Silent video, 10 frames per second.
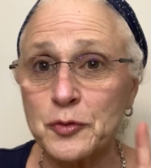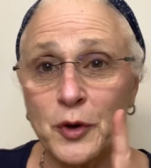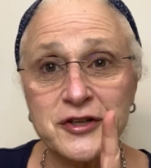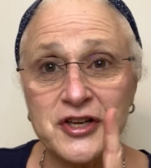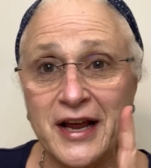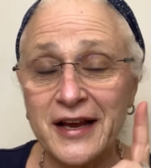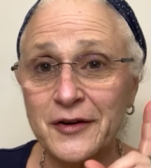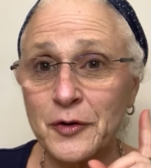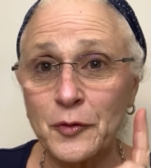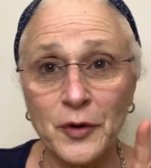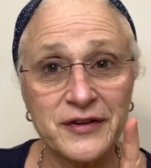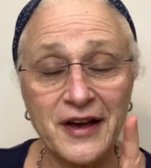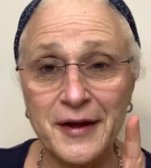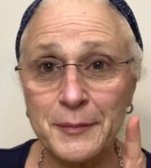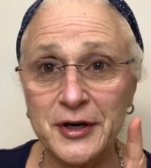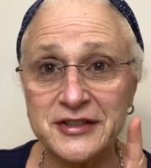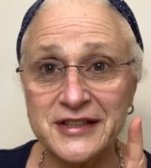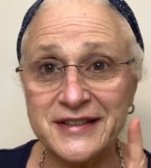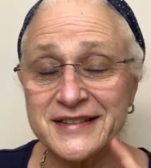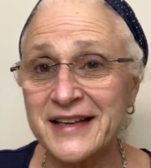1 chain, 1-time
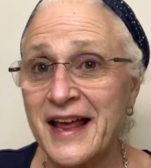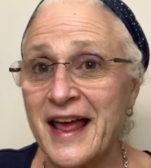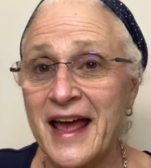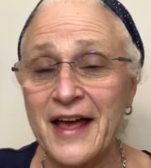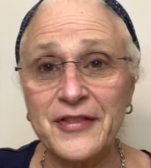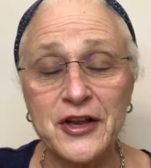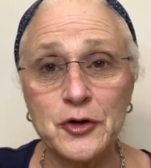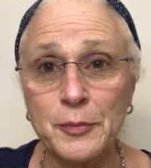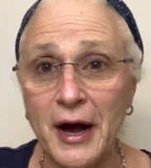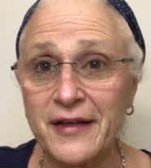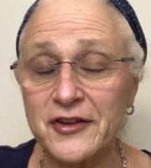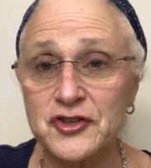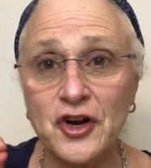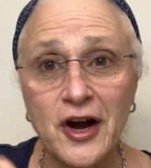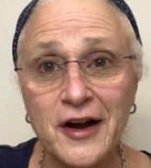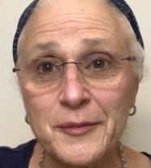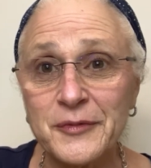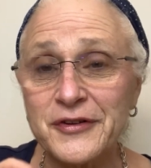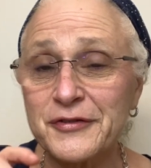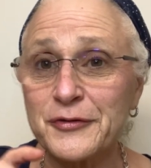purchase, and then you buy the
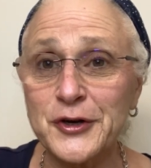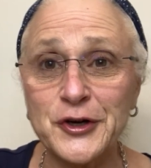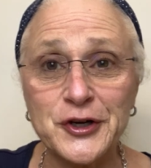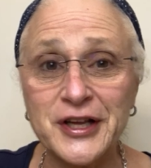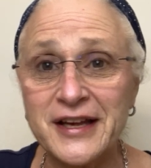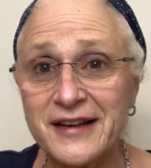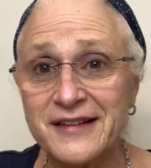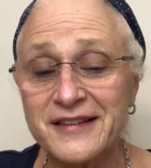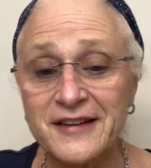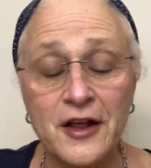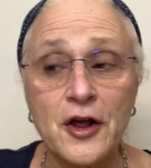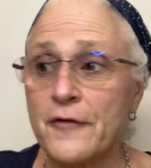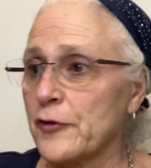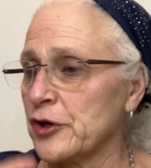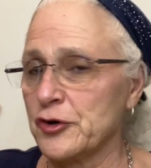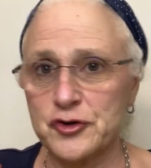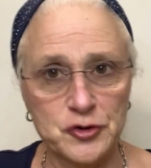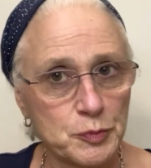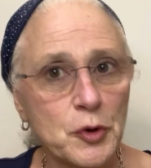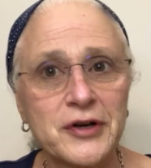charms for your kids, for your
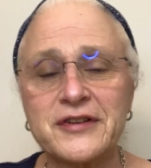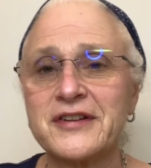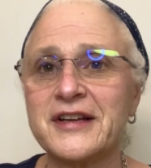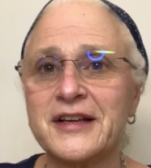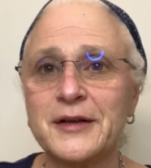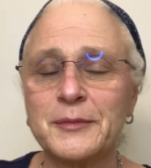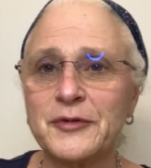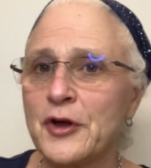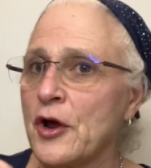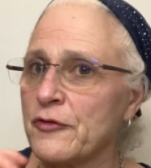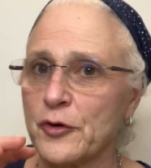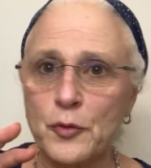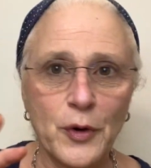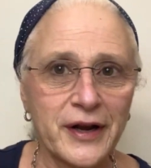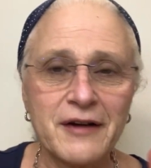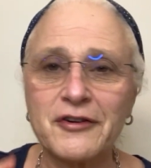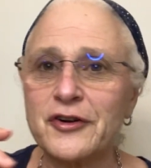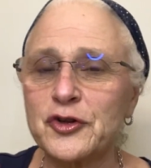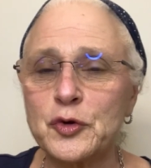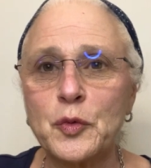sports teams, for whatever
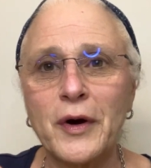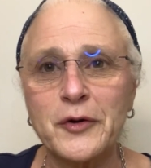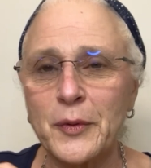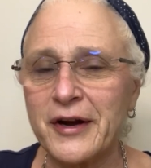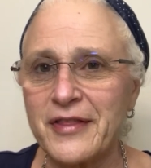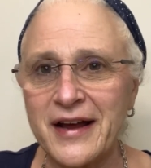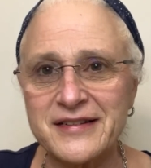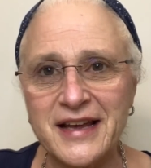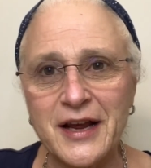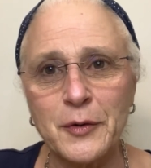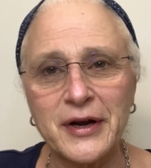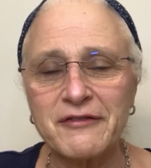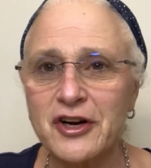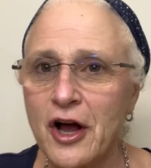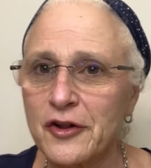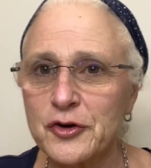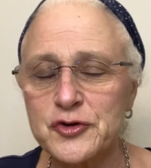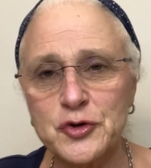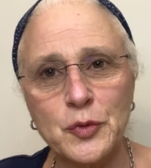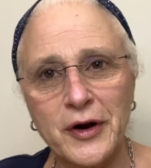you want to wear that day, whatever colors
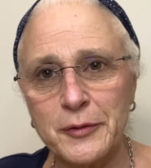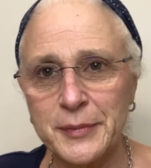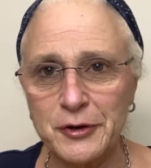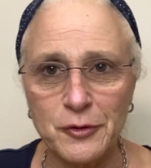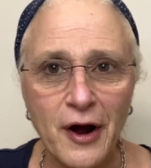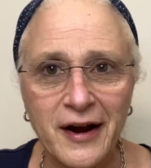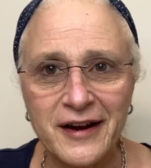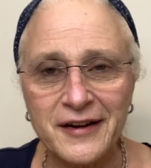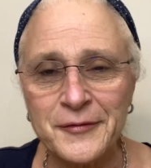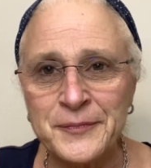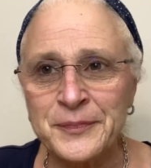you want to be rocking.